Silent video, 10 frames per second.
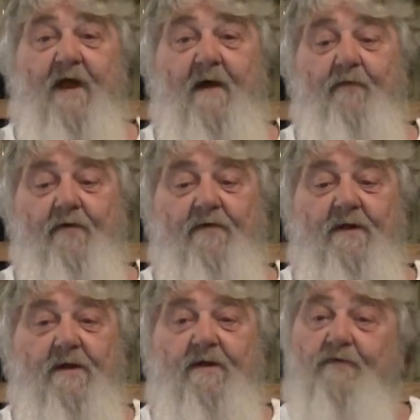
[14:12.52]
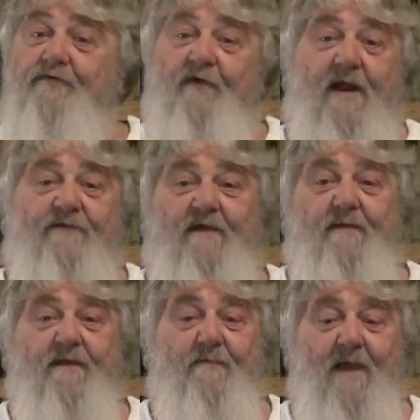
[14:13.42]
time we'll drag some
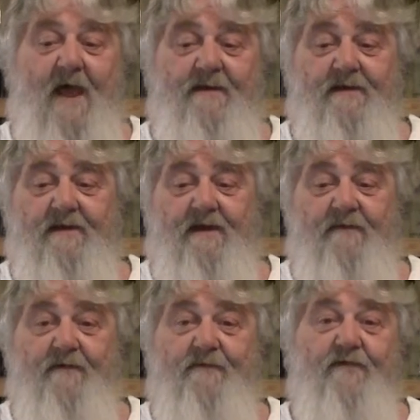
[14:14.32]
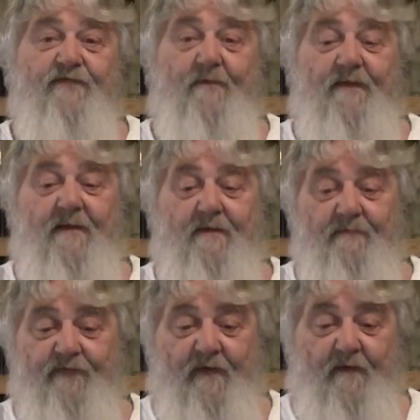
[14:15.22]
of them out and review some of them.
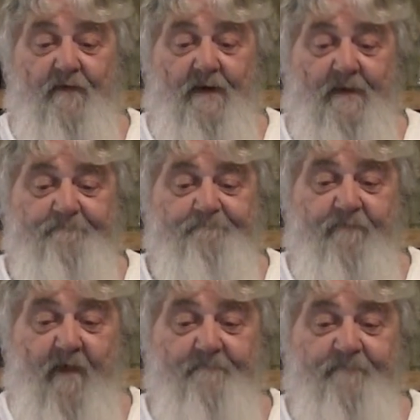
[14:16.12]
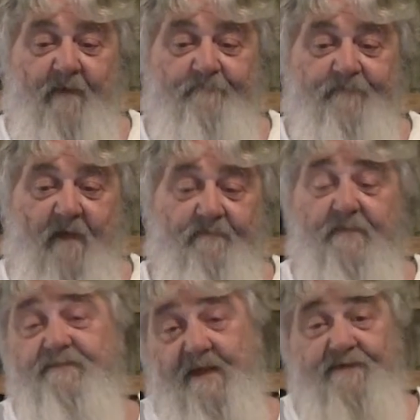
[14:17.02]
So
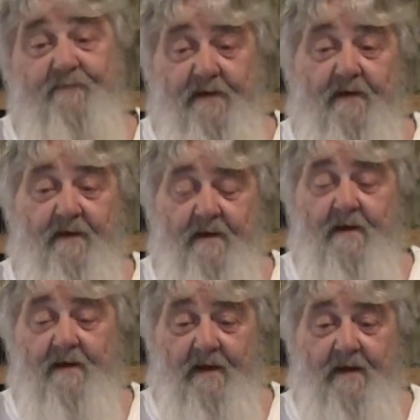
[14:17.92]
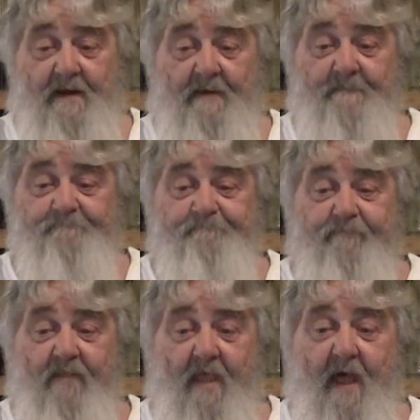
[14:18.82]
decent beer.
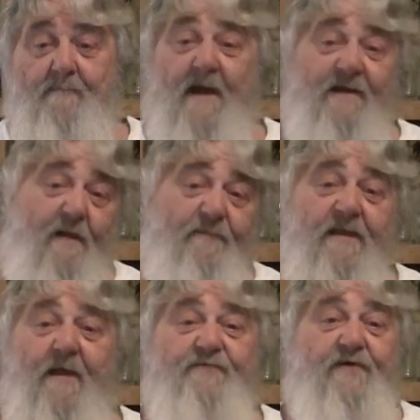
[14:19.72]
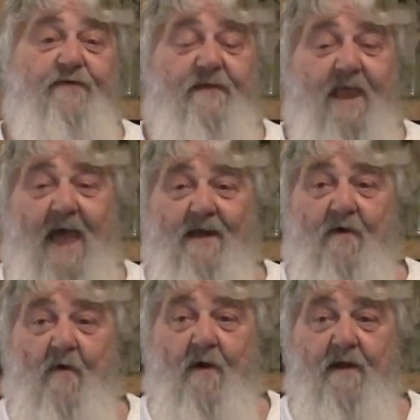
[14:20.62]
I might not be up to the
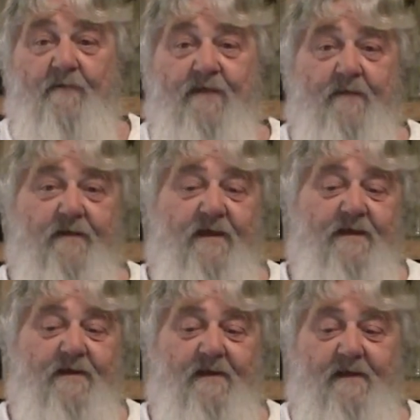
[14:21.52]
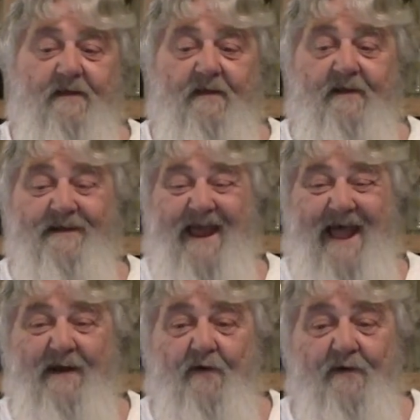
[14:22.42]
category of giving it a
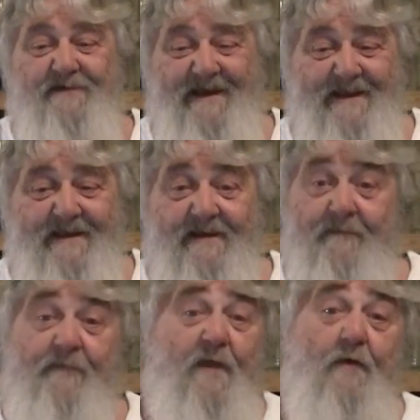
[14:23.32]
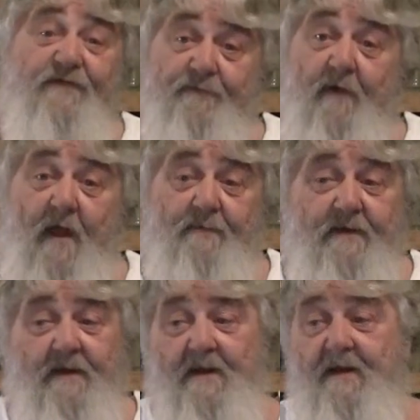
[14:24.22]
9 or a 10, even though it's
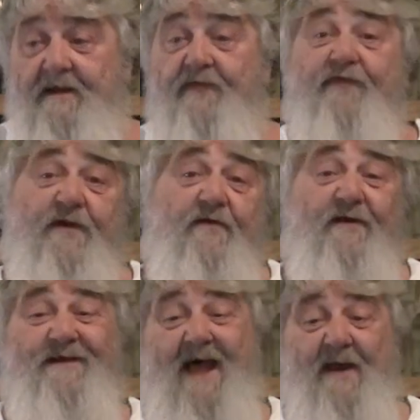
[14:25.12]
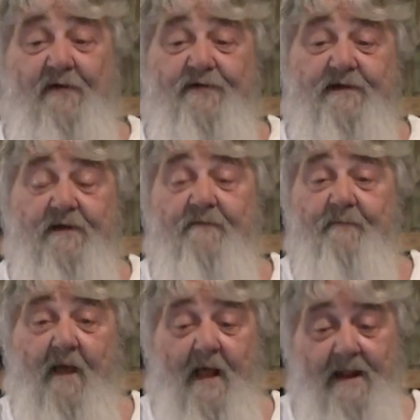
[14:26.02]
probably considered a 9 or a 10
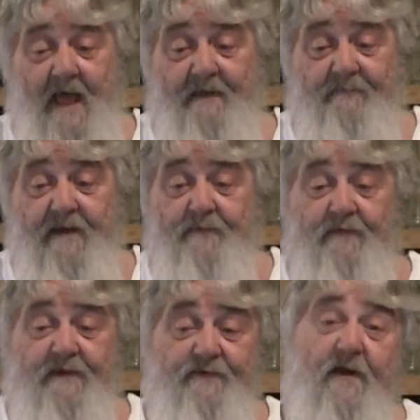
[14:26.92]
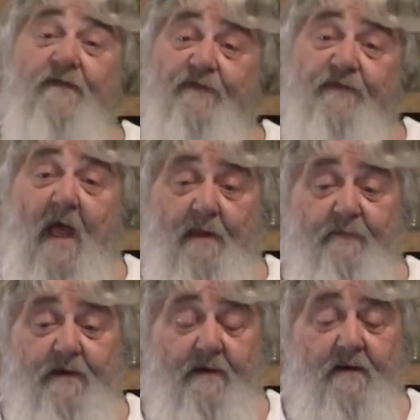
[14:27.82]
by a lot of people that drink this style of
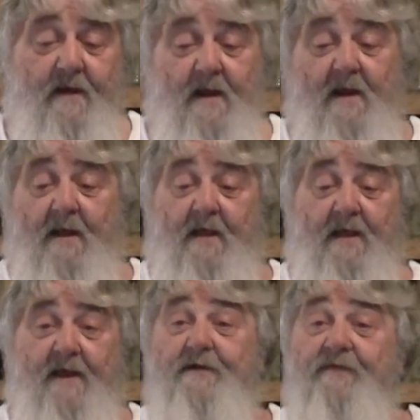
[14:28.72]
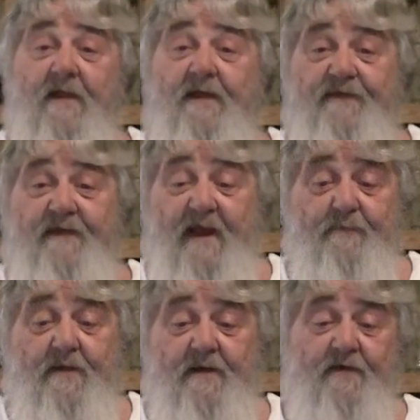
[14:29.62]
beer. I do think it's an A
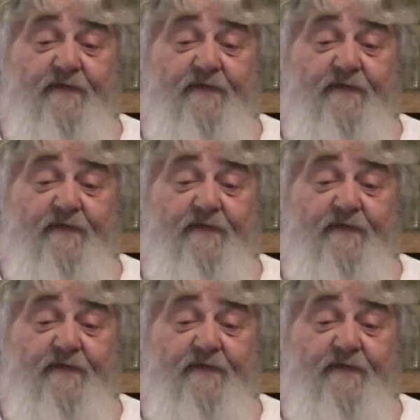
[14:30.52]
beer,